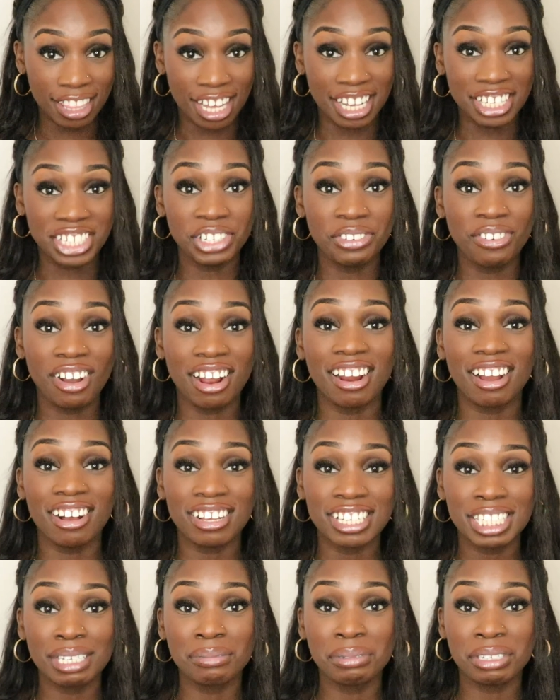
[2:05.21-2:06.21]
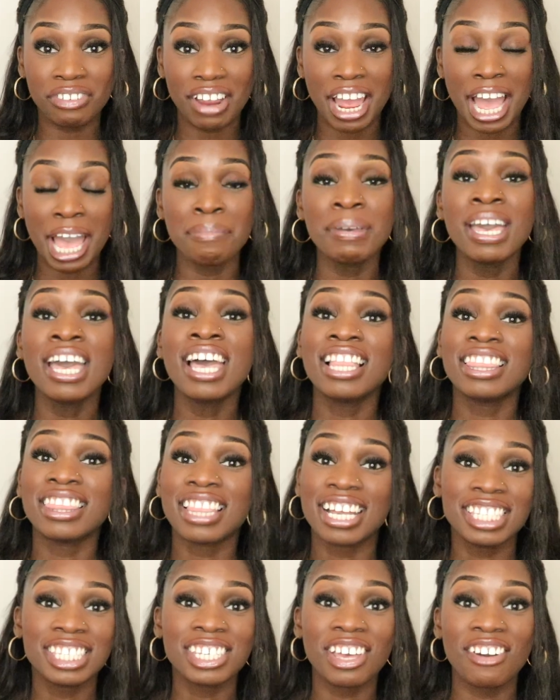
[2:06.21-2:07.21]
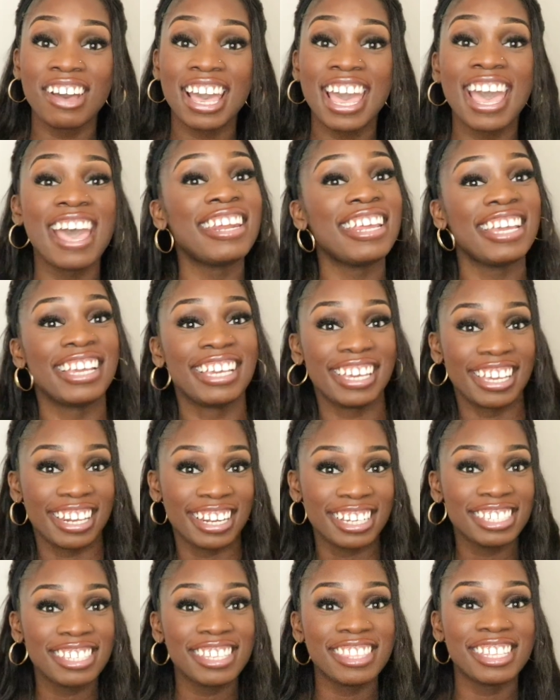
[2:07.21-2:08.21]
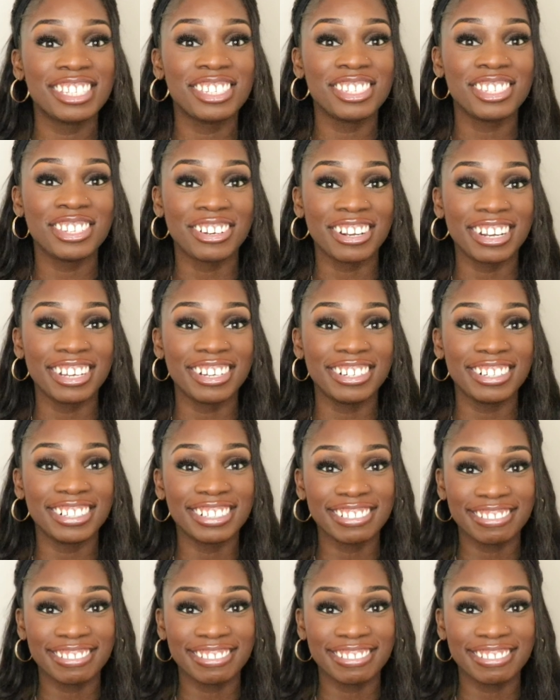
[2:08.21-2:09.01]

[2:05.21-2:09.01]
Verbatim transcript: that you are all subscribed, let's go ahead and get into the tutorial.